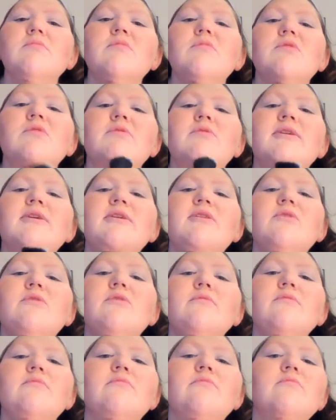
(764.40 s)
go
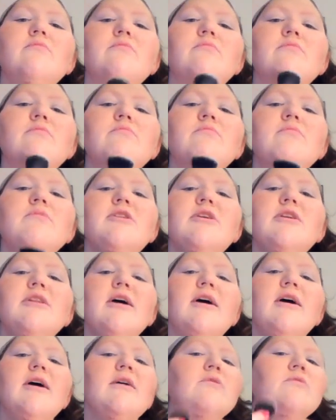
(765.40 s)
down like
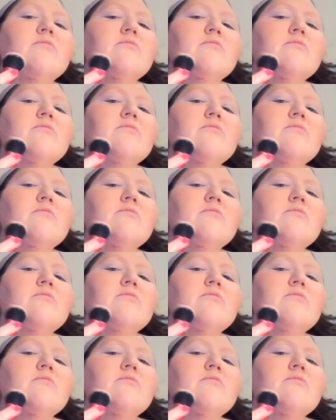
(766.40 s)
that.